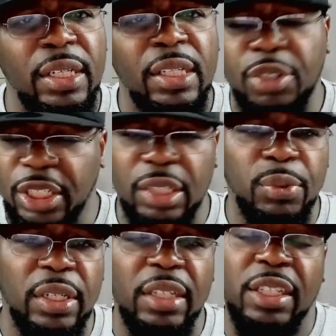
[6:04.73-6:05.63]
But S.H.I.E.L.D.
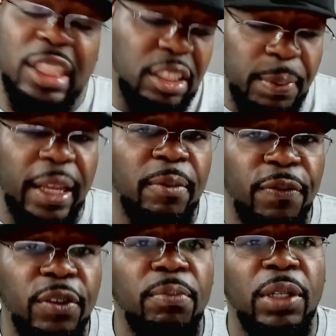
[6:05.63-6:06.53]
went under. She just became a
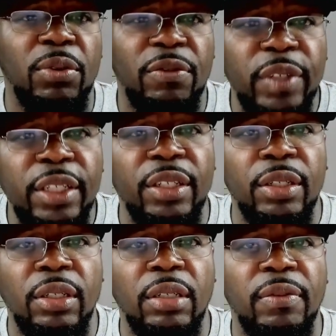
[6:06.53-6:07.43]
full-blown Avenger. You
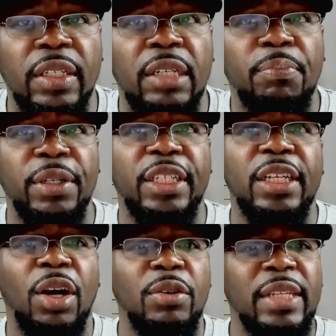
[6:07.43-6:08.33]
know what I'm saying? But she
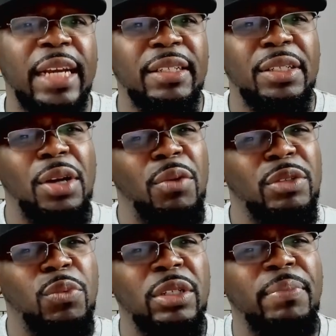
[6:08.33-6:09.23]

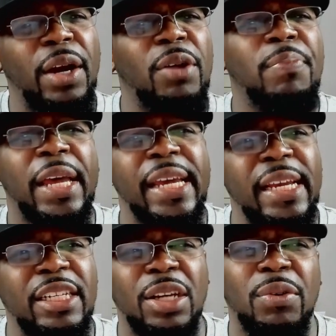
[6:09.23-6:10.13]
always wondered about her
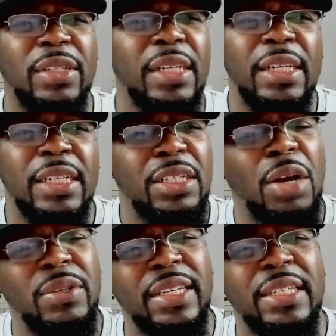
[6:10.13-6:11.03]
past. She always
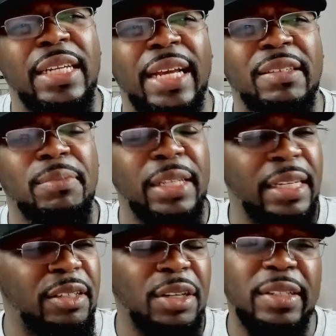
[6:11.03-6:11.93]
said she got some
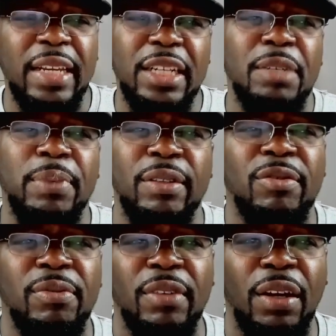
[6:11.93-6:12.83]
things. You could tell she been through
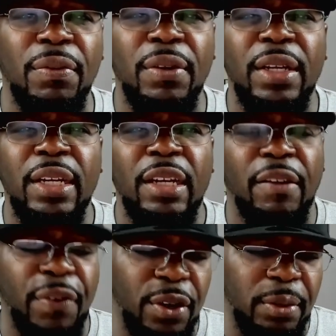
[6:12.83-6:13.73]
some stuff. And
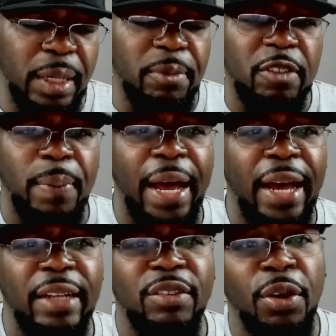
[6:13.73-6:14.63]
for her to become a
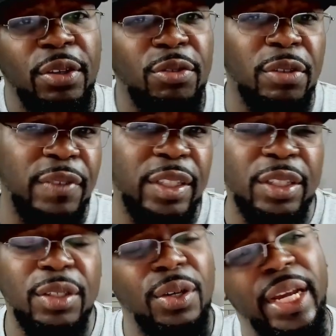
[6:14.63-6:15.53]
spy and turn into an Avenger,
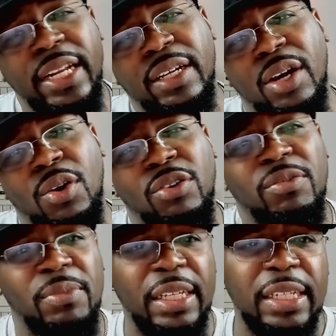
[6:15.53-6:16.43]
you know, it had to cause
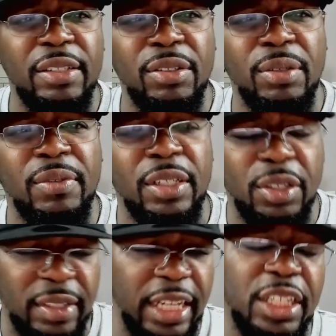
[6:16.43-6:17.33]
some things. You know what I'm saying? You
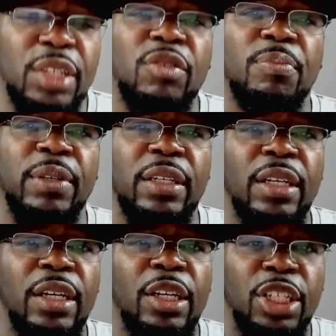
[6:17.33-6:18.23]
could tell she used to
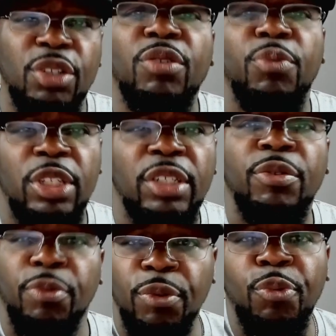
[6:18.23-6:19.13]

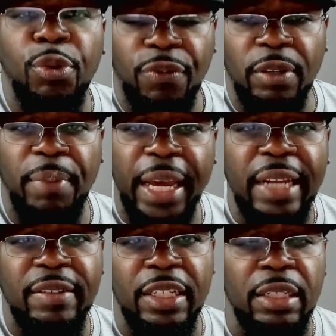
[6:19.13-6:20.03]
root for the
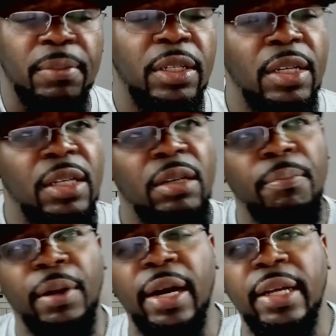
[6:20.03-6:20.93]
bad team.
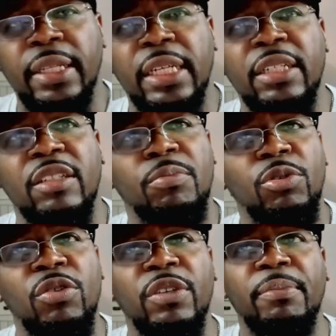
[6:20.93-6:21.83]
But in this
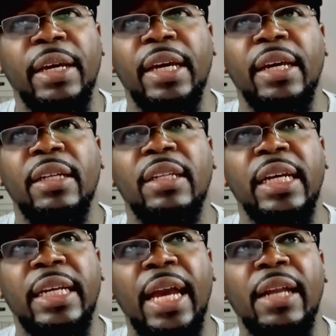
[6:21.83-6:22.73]
movie, man,
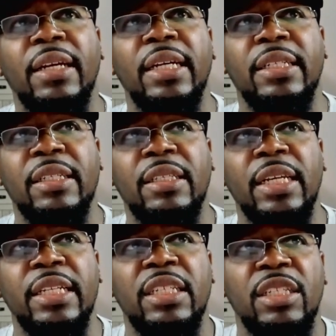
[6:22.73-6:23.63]
it
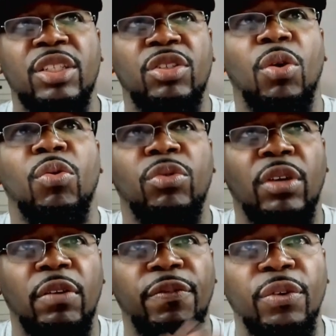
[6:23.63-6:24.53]
just told
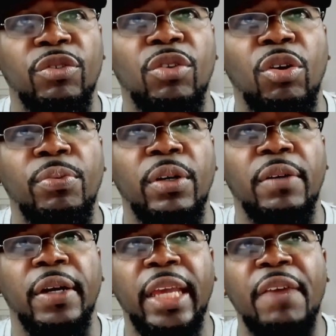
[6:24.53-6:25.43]
a full scope
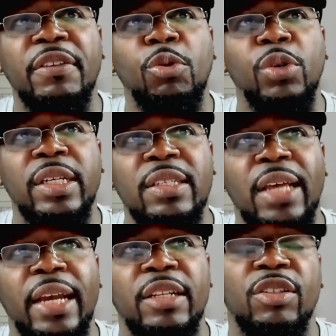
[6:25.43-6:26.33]
of, it gave us more
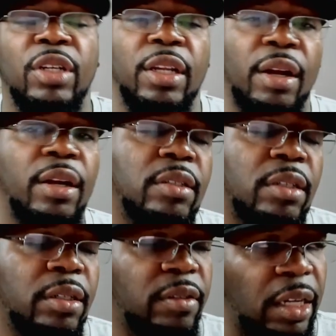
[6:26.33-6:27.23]
insight into the character
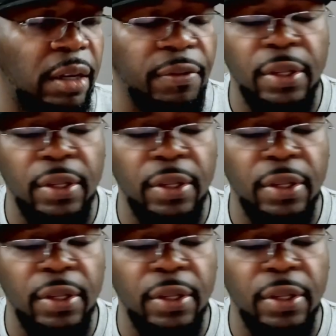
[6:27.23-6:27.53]
herself.